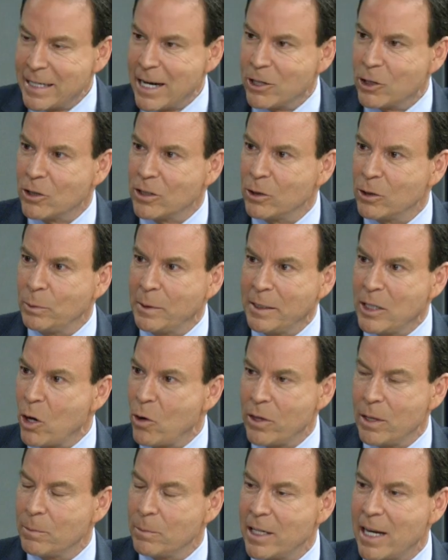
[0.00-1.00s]
dentures as we
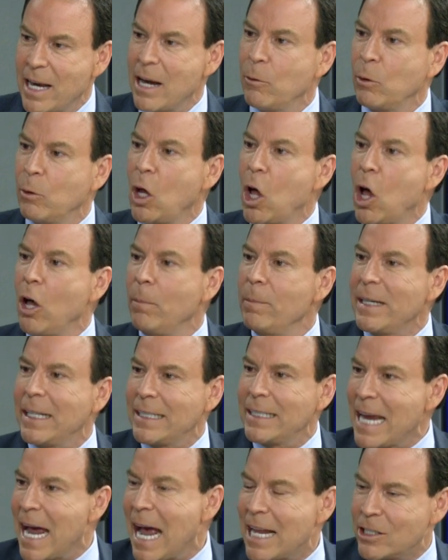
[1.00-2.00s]
know them today will all be
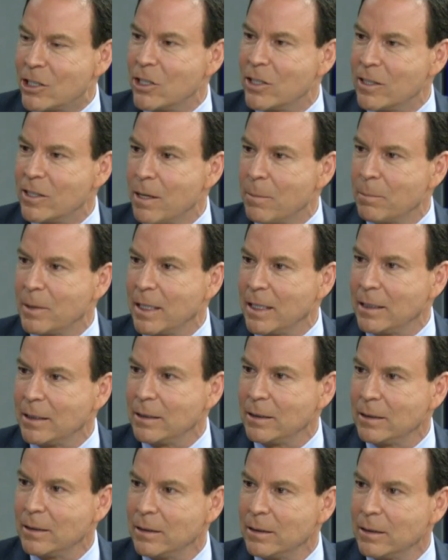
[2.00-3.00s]
attached to something?
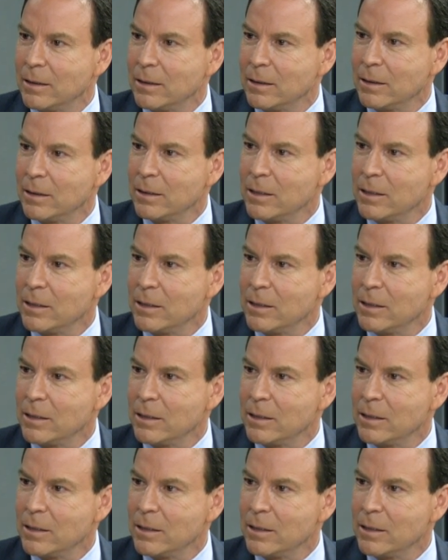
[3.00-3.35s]
I